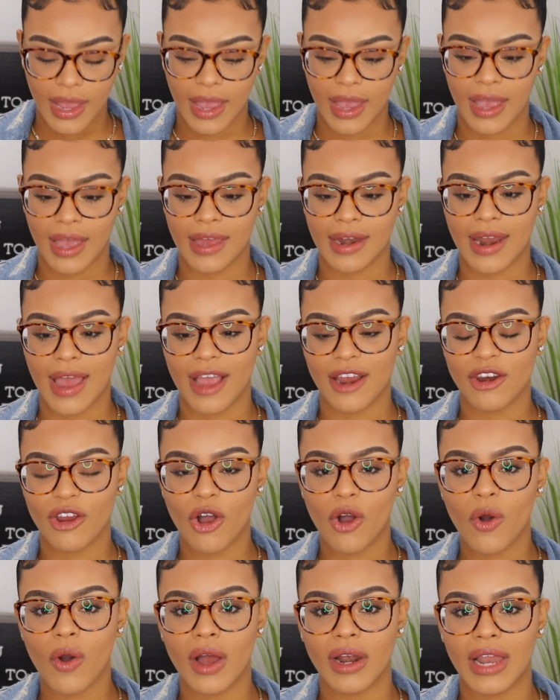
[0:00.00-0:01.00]
And I
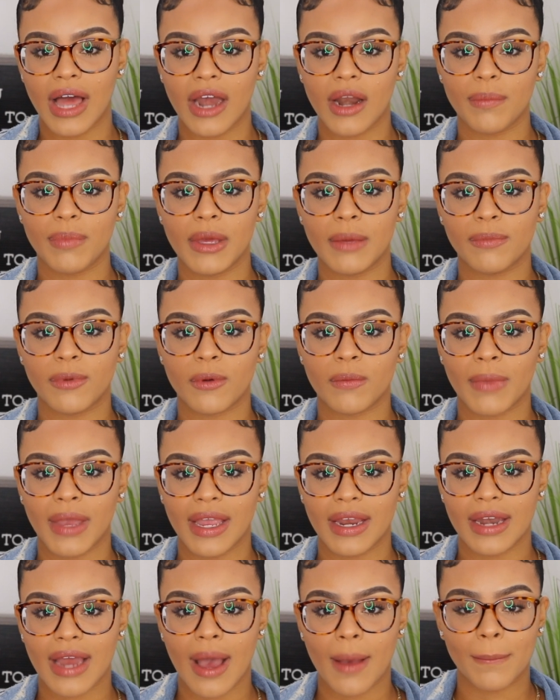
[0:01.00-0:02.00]
know a lot of people
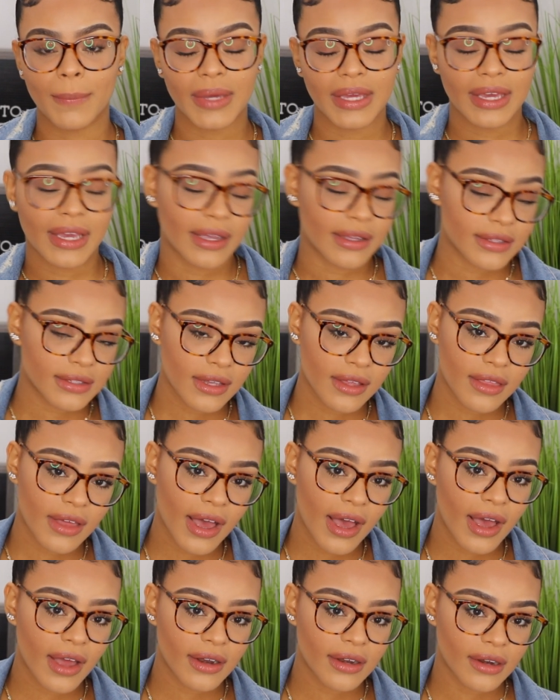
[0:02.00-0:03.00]
may not be into
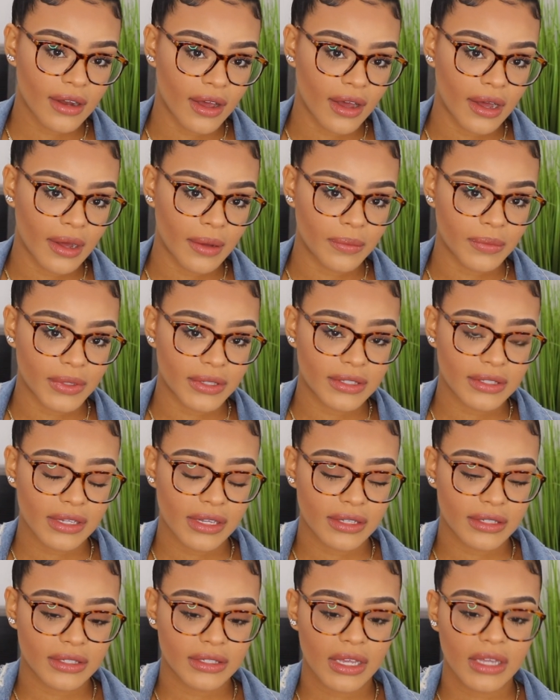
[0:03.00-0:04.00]
that.
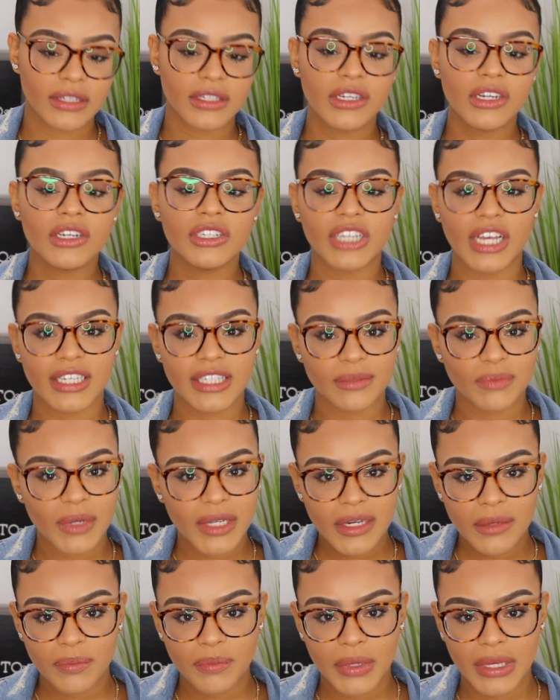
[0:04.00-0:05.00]
It's an
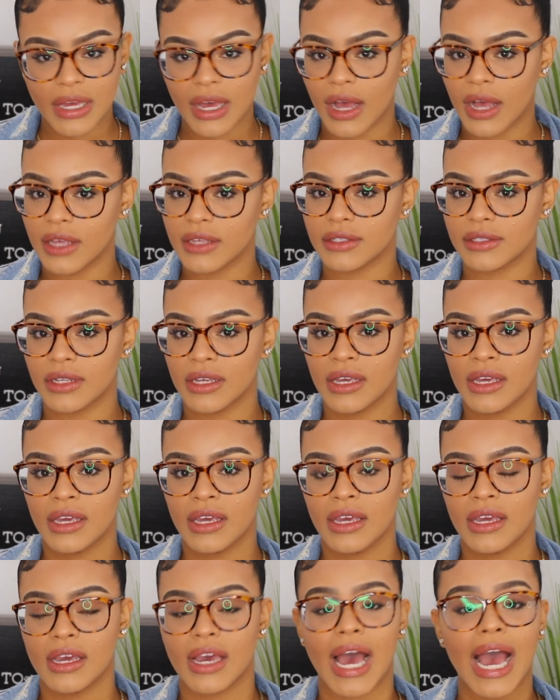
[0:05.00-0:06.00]
adjustment, because
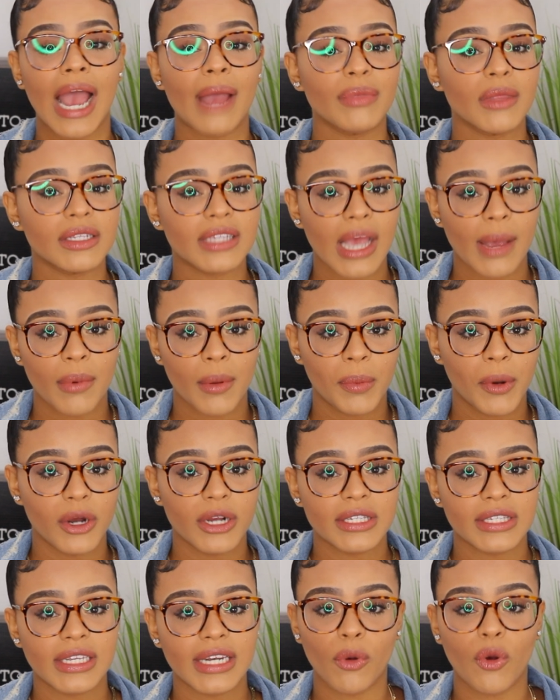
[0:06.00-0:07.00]
I'm the type of
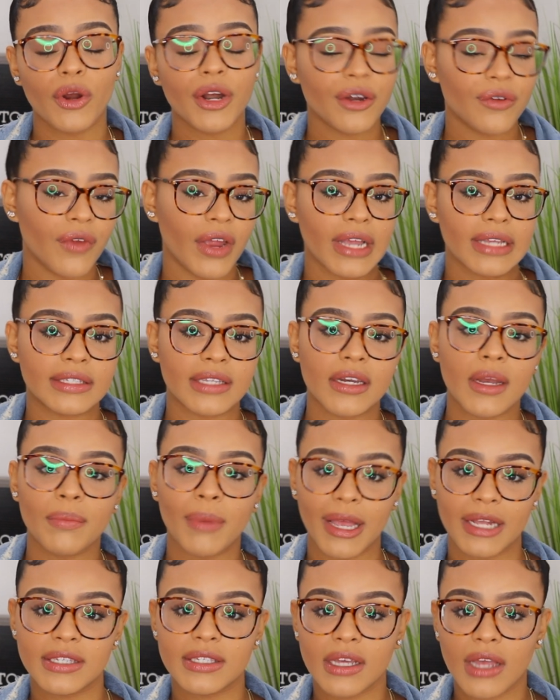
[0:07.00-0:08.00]
person born and raised in a
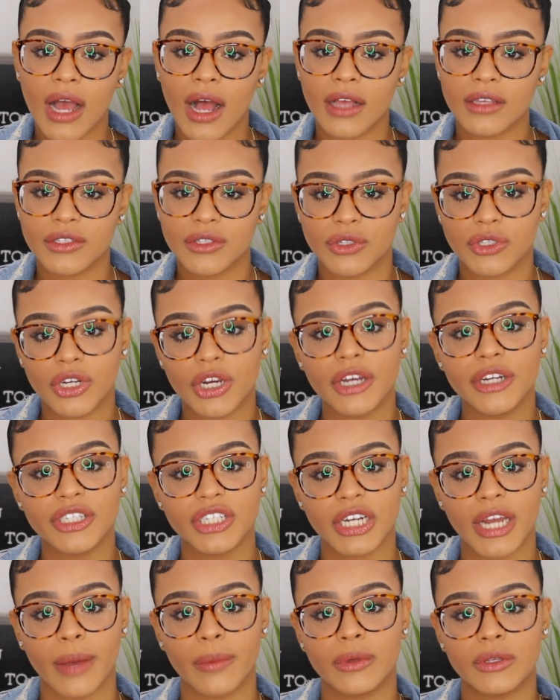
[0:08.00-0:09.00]
Pentecostal church,
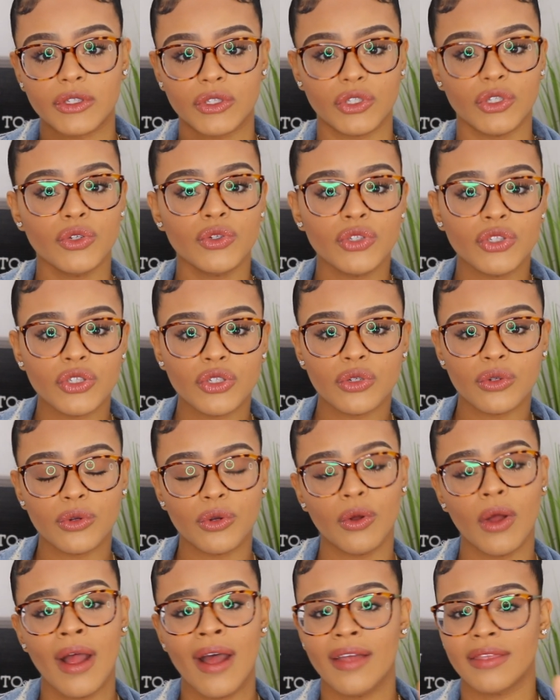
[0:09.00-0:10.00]
and I was used
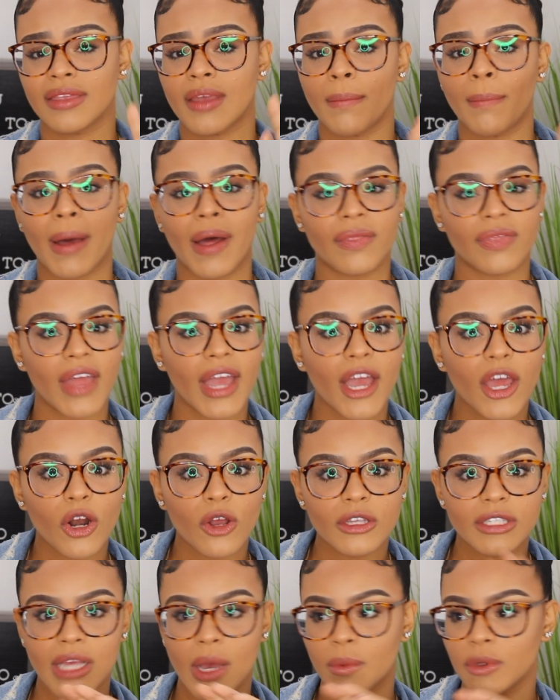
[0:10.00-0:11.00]
to the
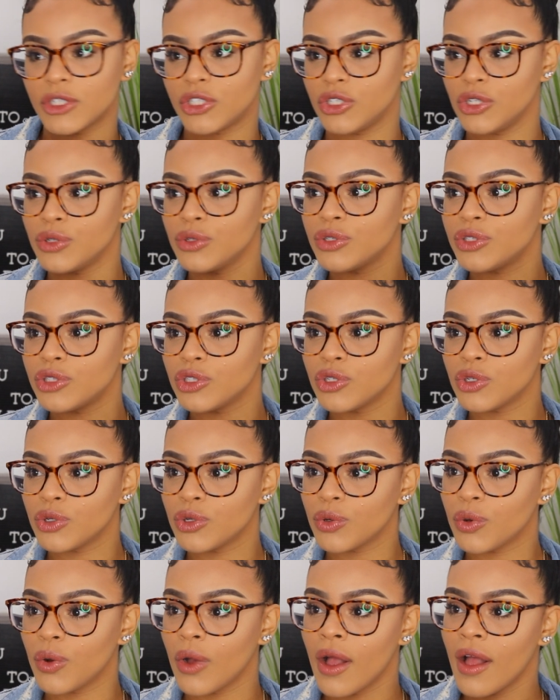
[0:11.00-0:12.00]
panderos, I was used
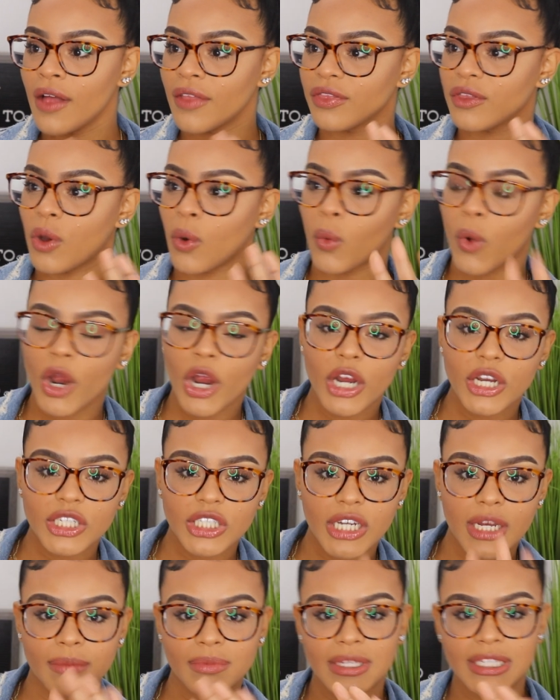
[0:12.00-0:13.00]
to the
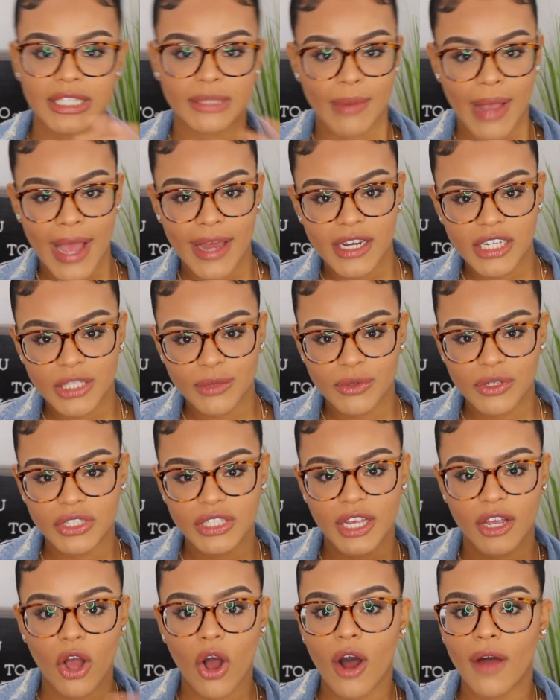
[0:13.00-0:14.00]
worship, the Spanish
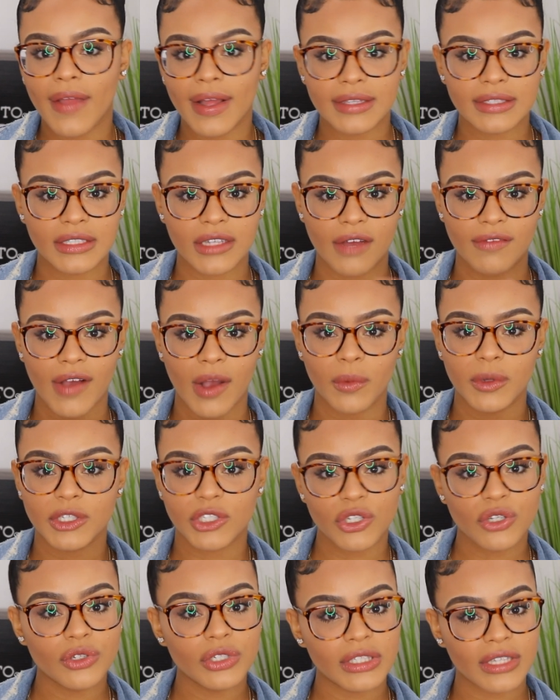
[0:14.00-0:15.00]
music, all that stuff. I
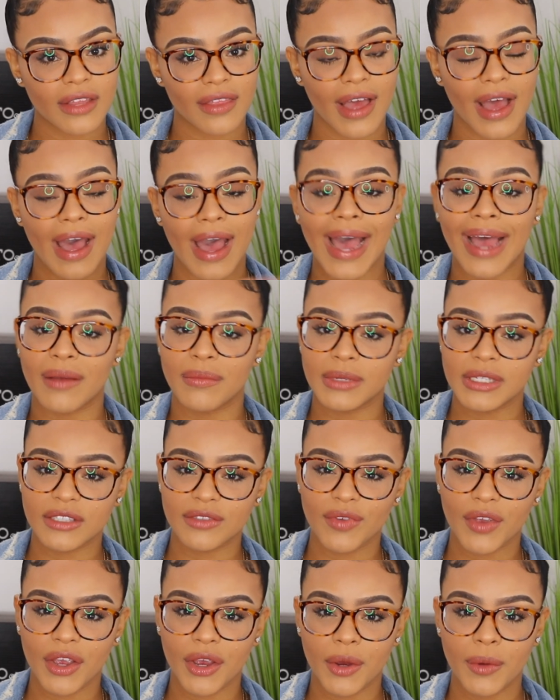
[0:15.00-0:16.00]
was used to that
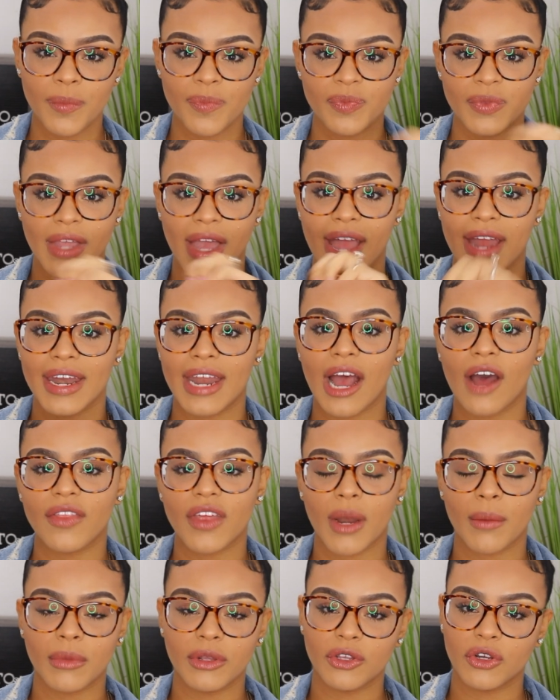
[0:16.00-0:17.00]
atmosphere. And now
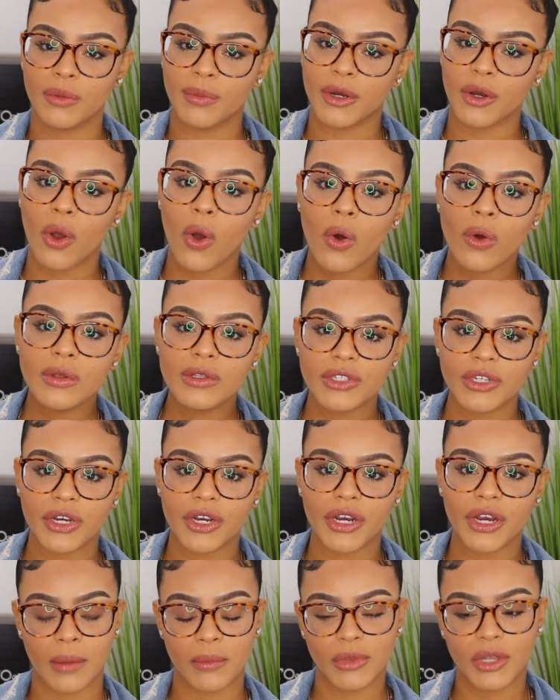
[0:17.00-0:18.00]
that I'm a little bit
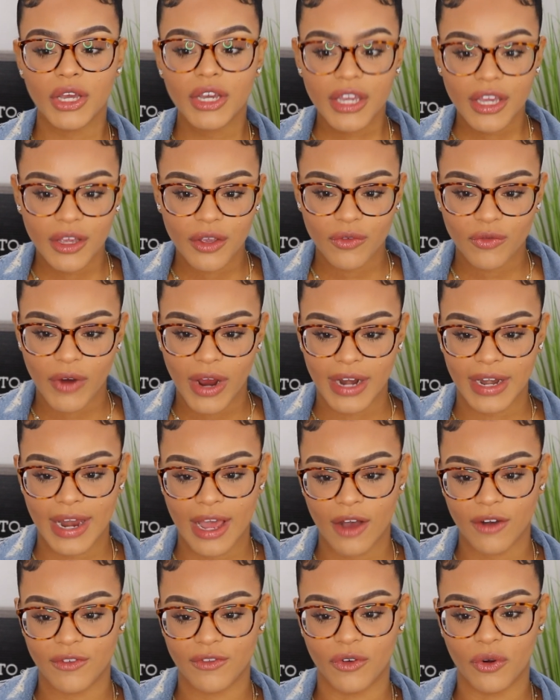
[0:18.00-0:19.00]
older, I'm looking right
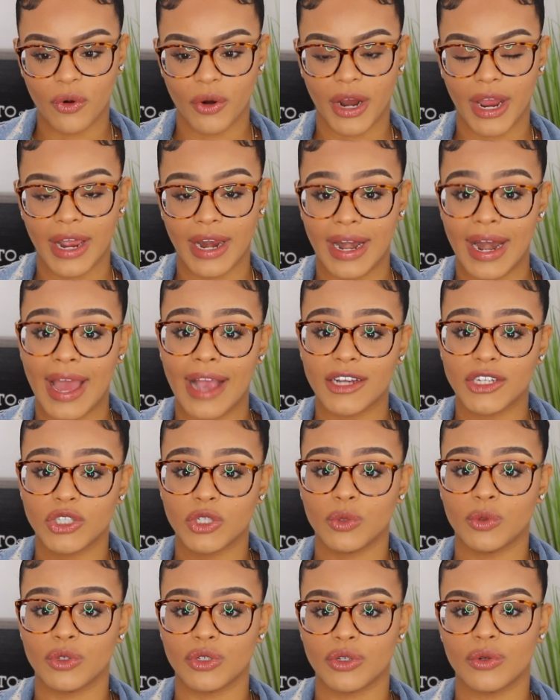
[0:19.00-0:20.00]
now for an
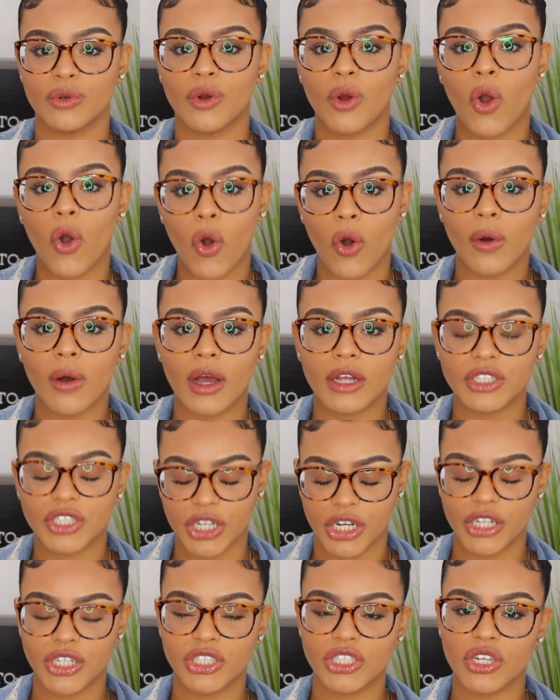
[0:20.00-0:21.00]
actual a
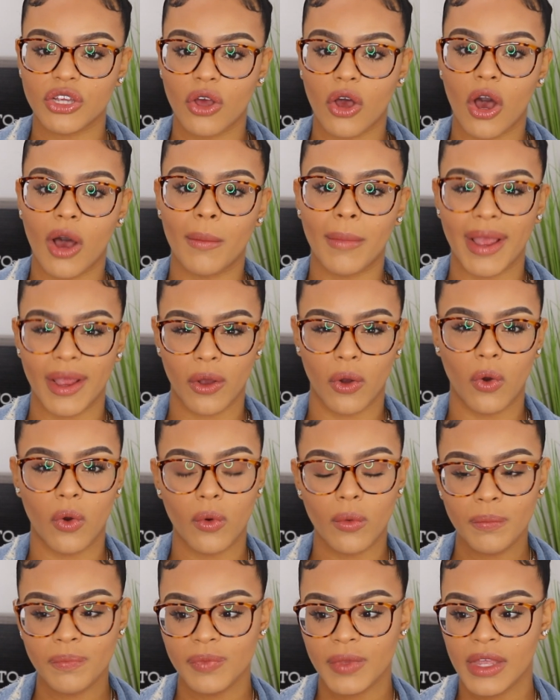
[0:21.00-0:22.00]
church to call my
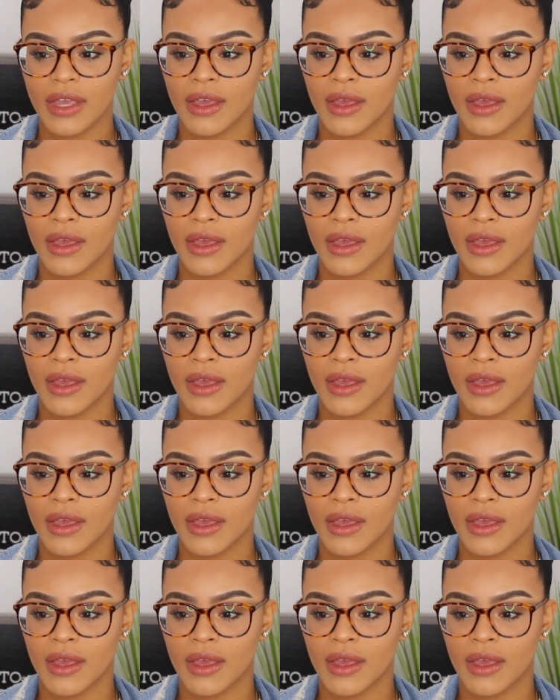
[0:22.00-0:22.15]
home,